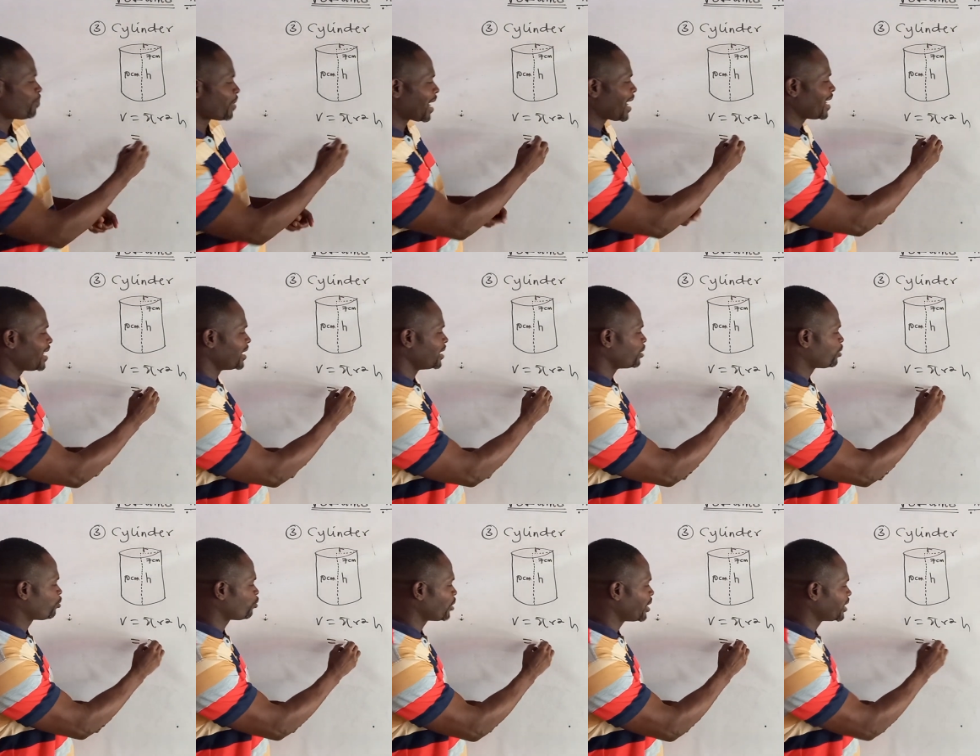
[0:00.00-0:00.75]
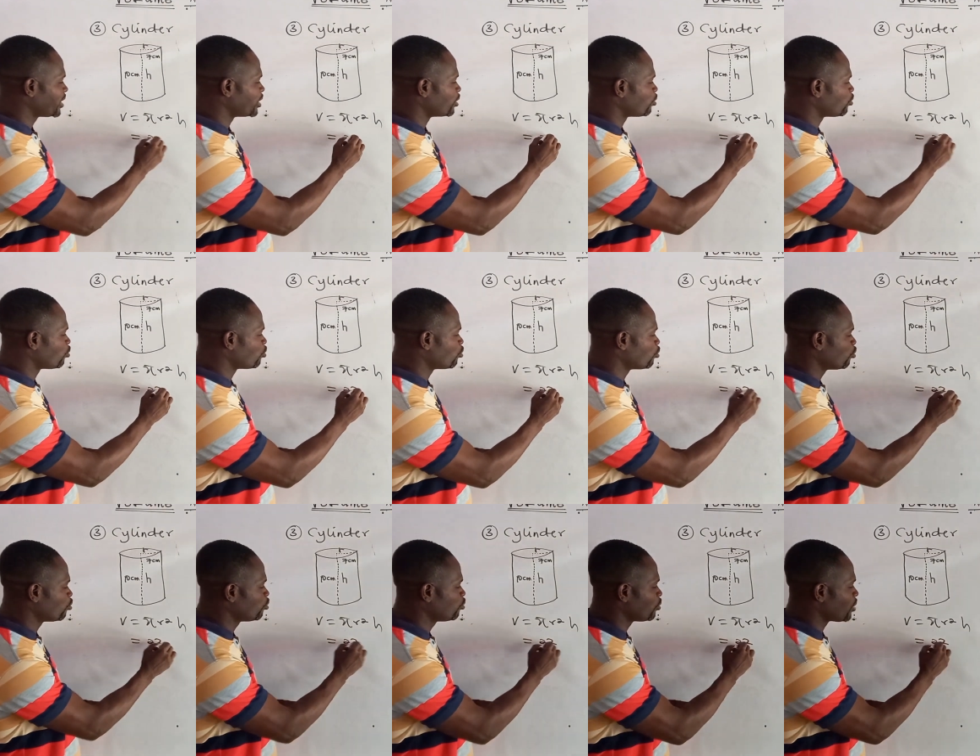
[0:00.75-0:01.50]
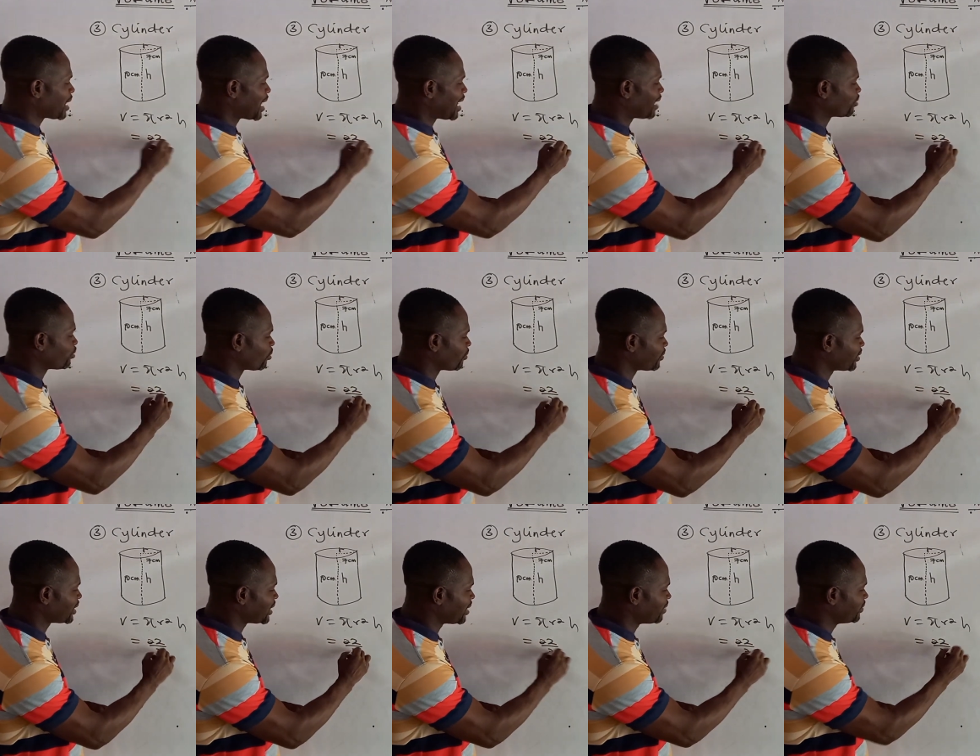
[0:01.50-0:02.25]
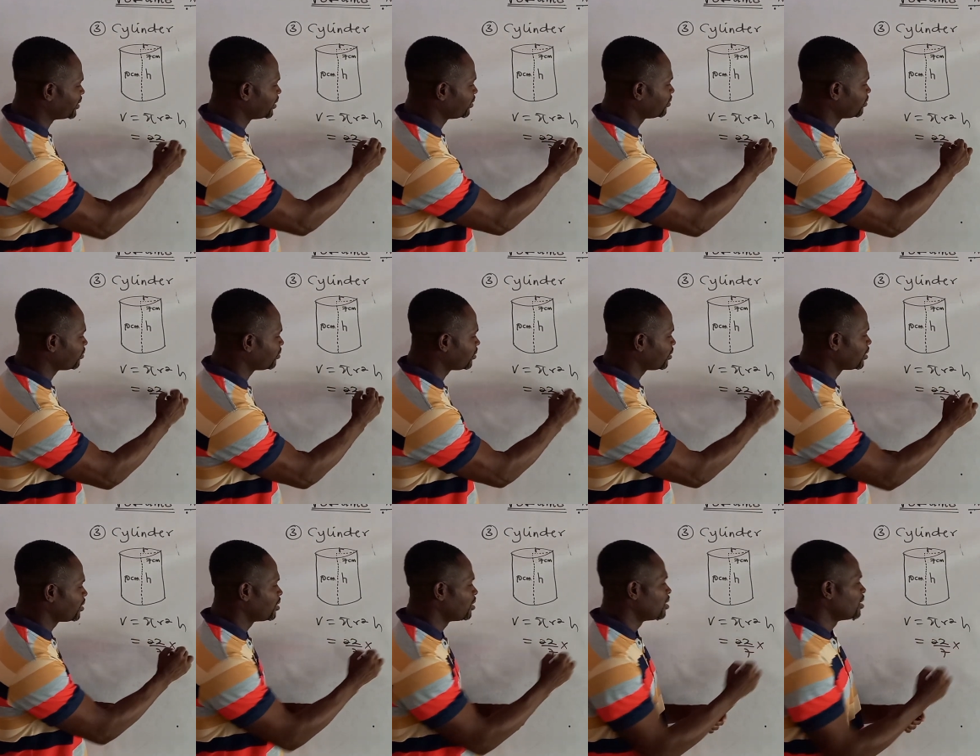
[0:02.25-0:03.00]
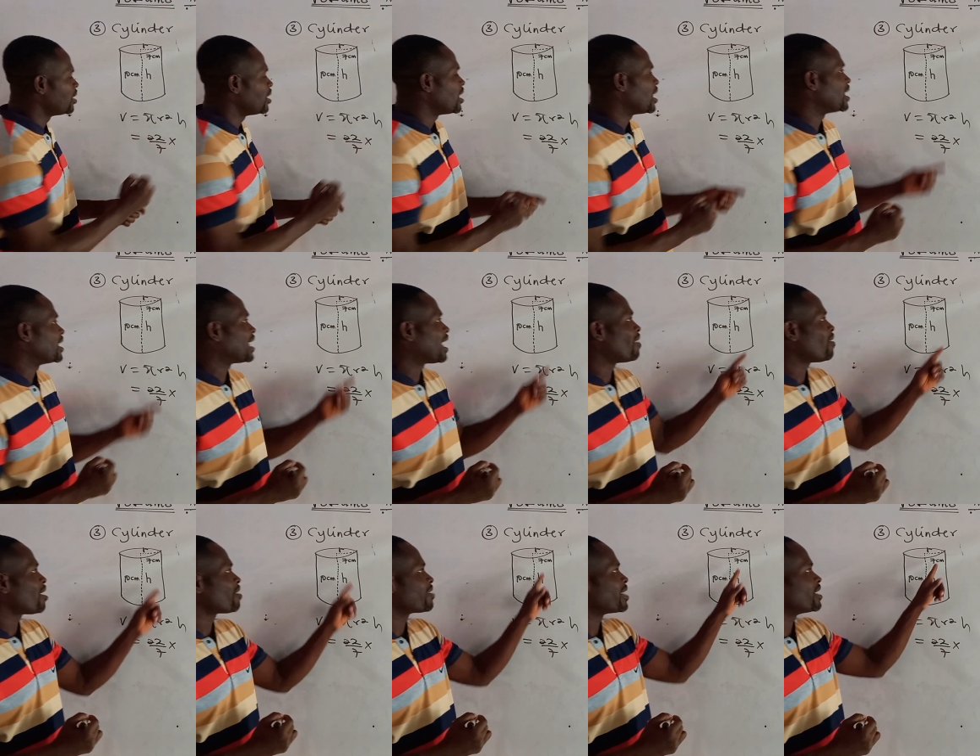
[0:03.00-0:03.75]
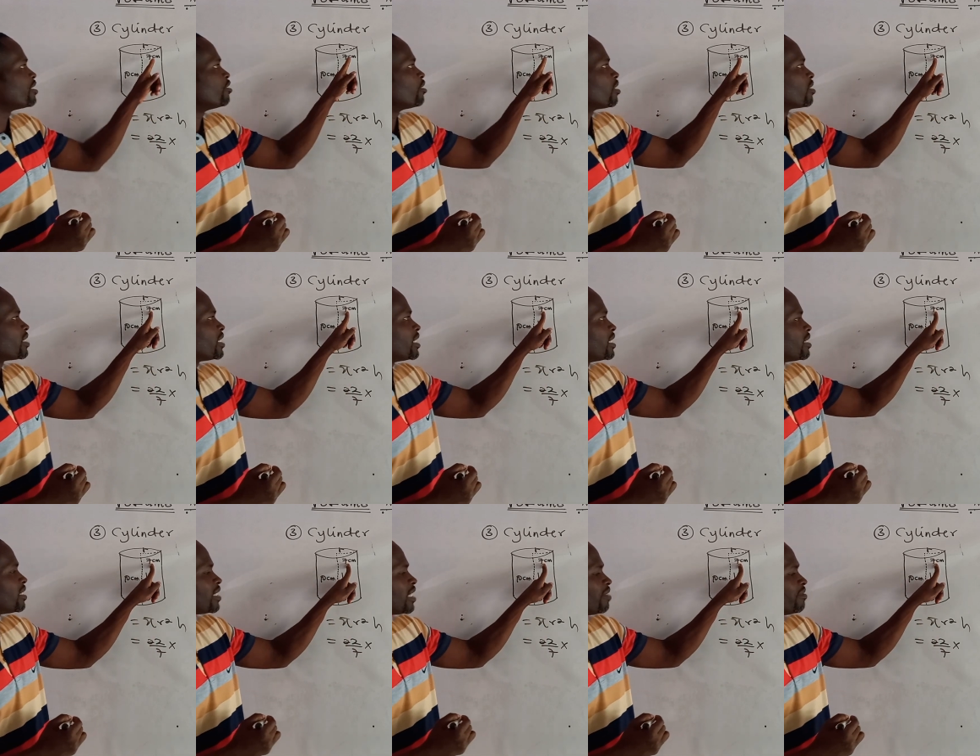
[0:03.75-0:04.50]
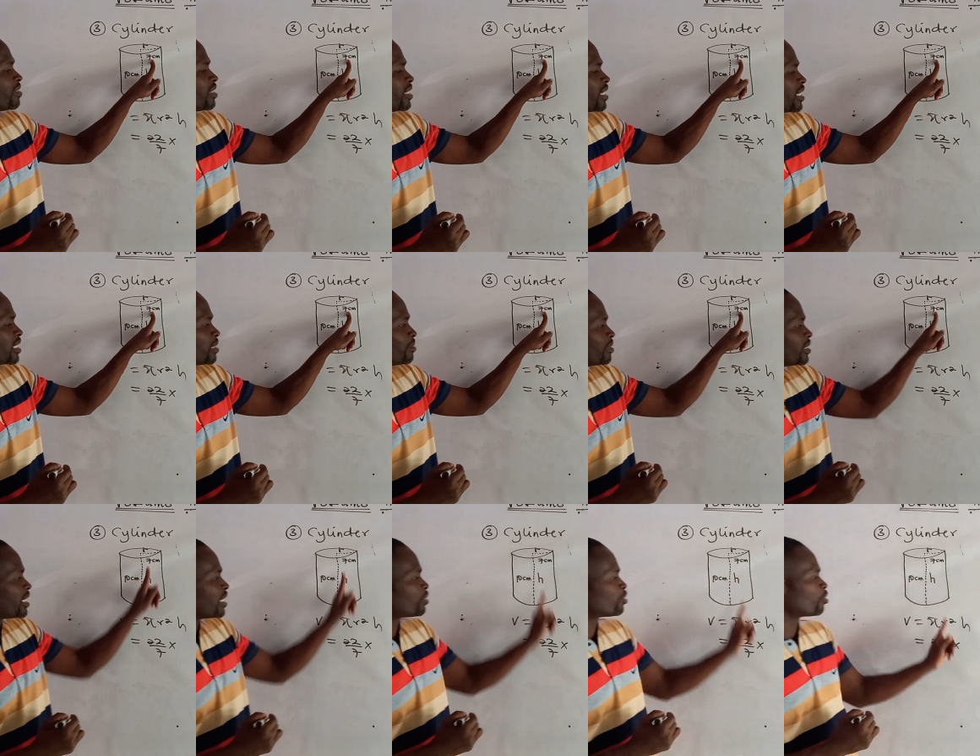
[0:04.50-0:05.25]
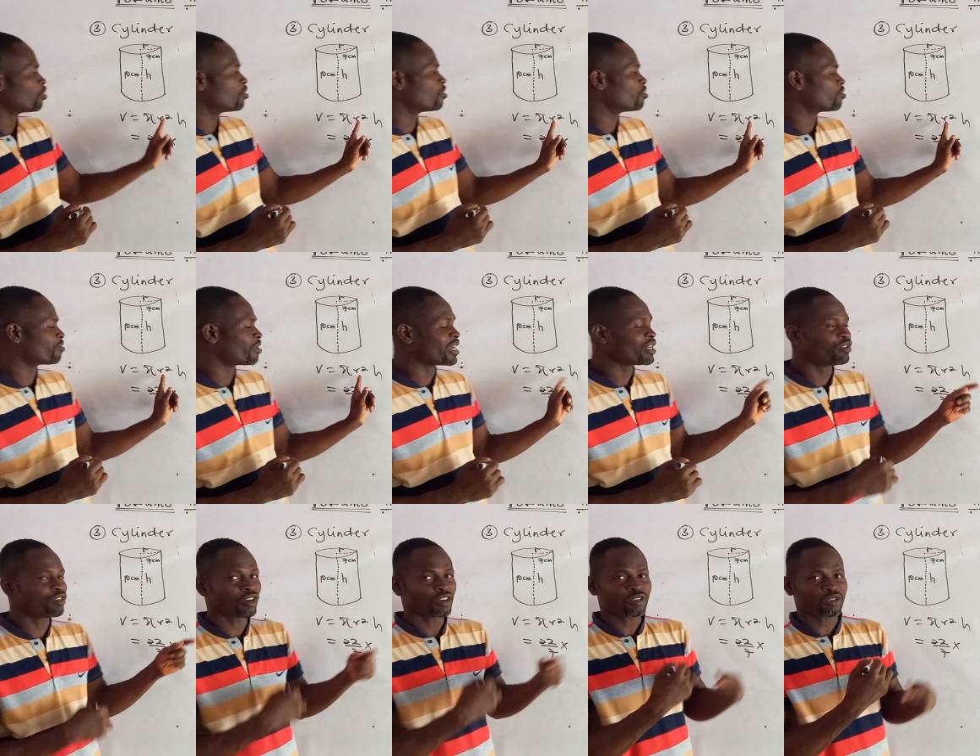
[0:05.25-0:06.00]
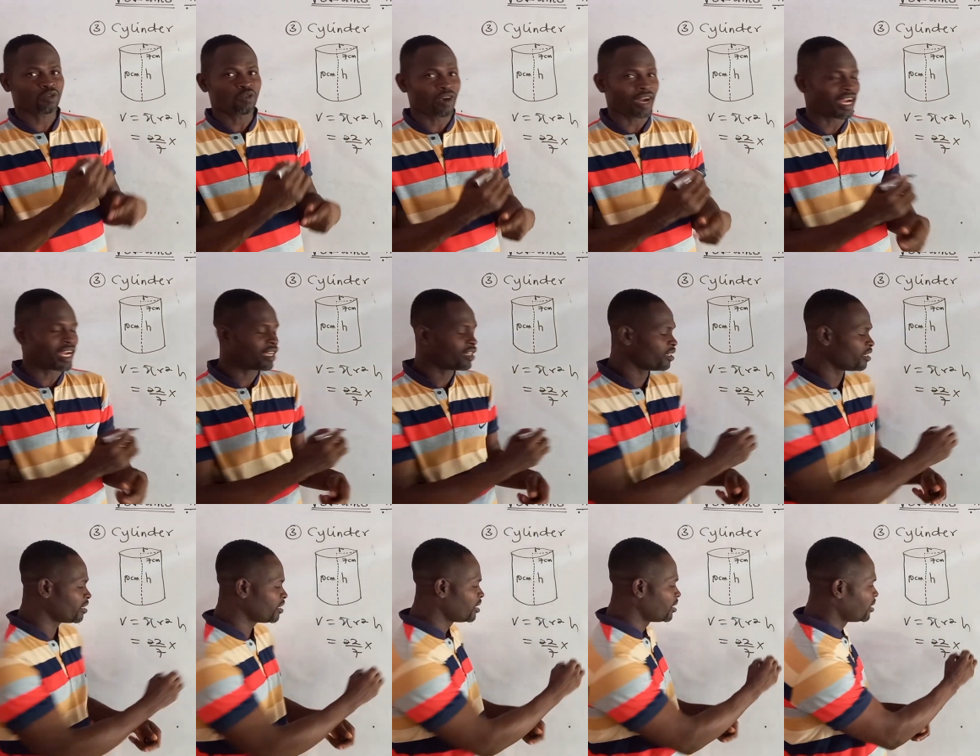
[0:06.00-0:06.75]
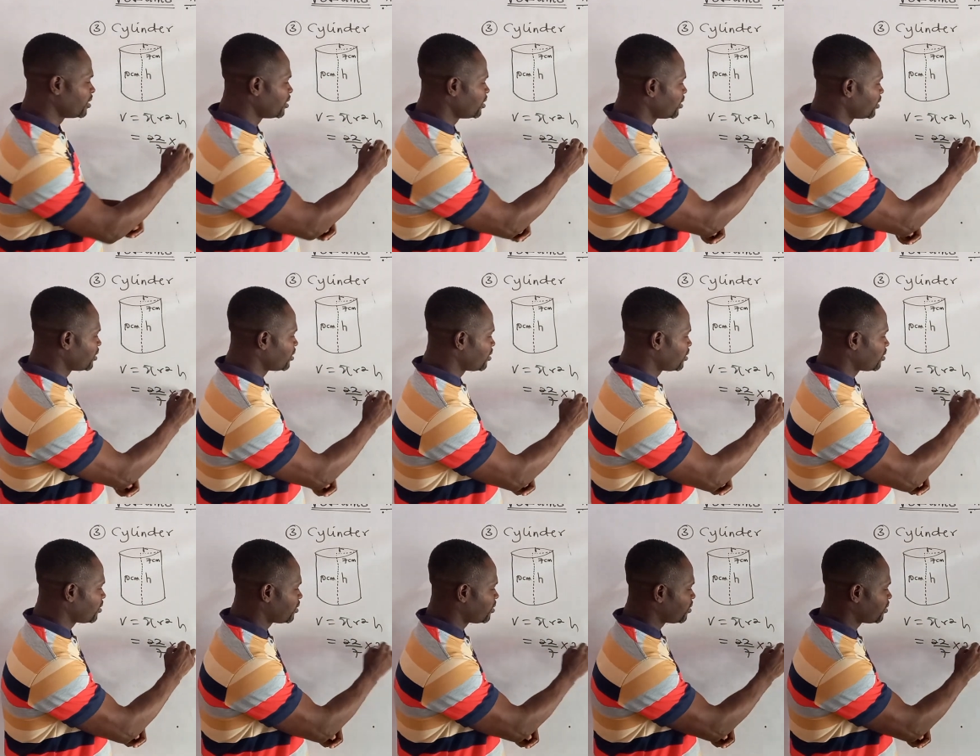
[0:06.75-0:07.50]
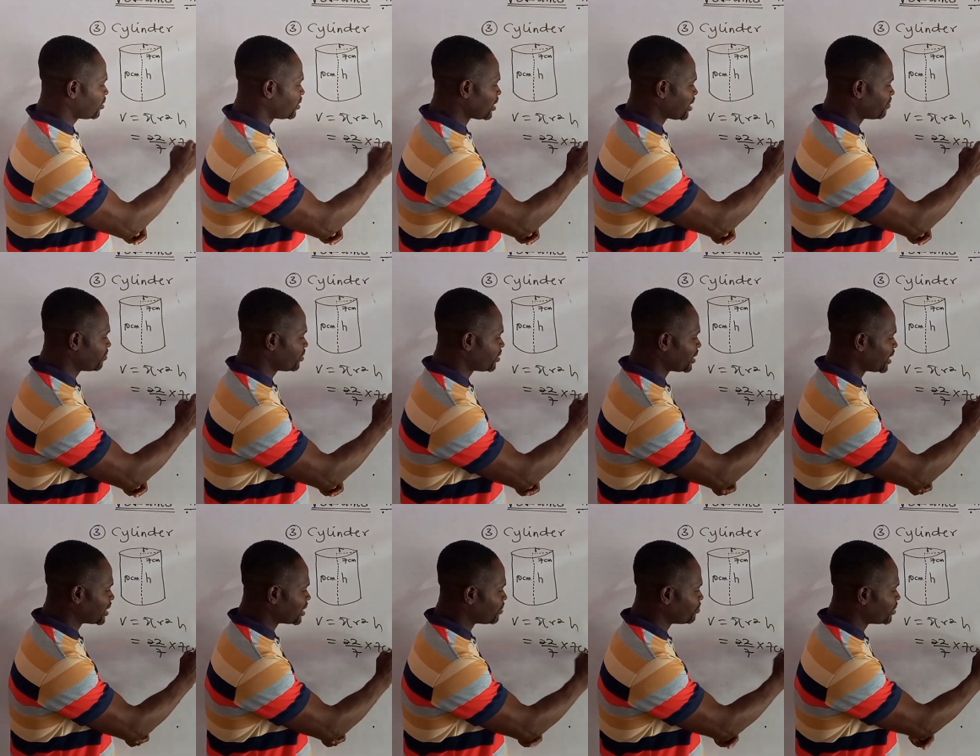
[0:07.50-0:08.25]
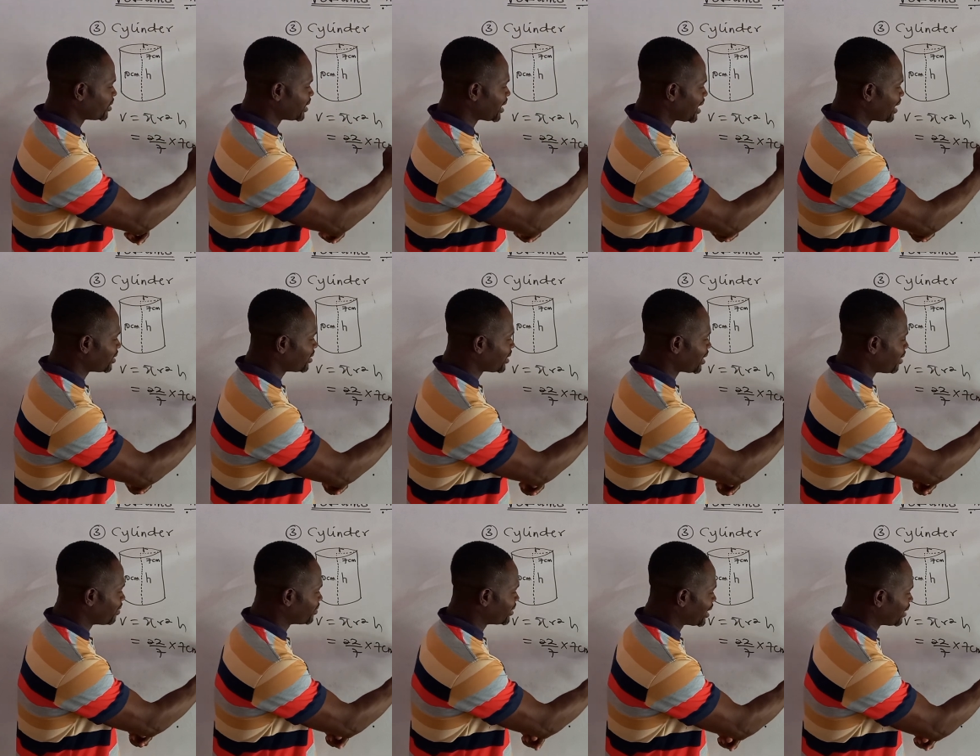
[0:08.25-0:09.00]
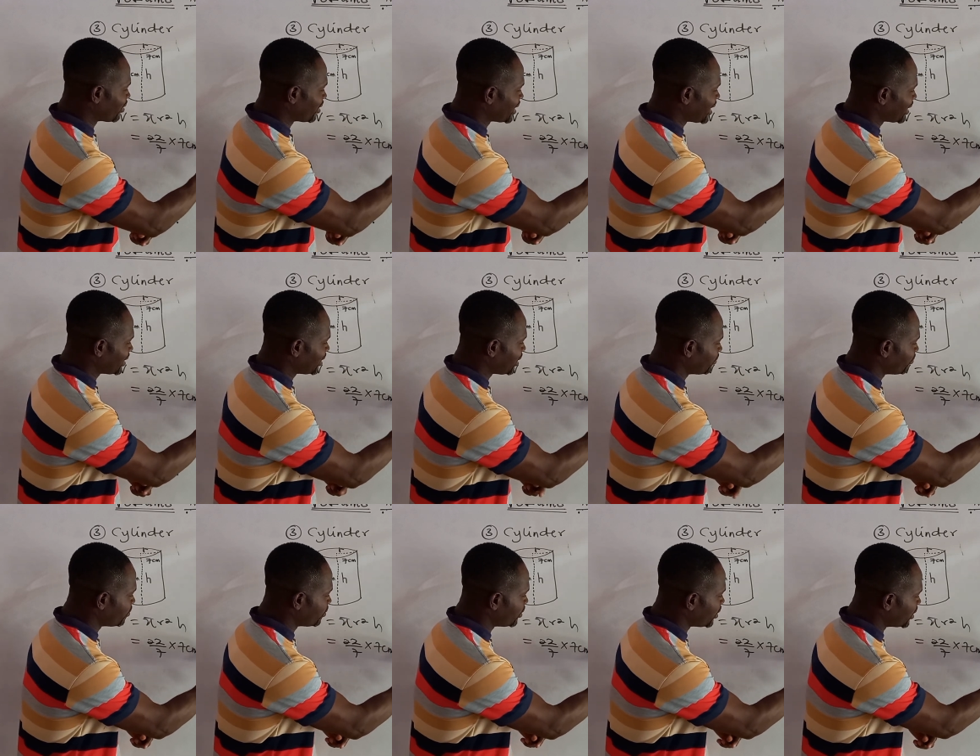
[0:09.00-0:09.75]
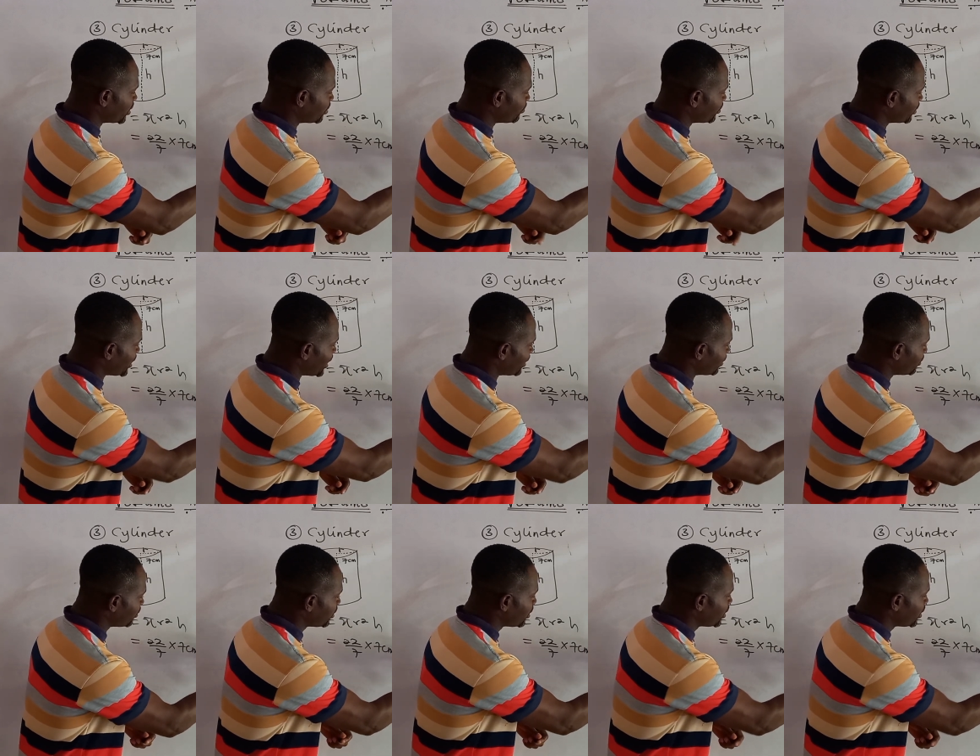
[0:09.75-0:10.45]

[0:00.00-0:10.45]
pi is 22 out of 7 and our radius is 7 centimeters. So radius square, 7 centimeters times another 7 centimeters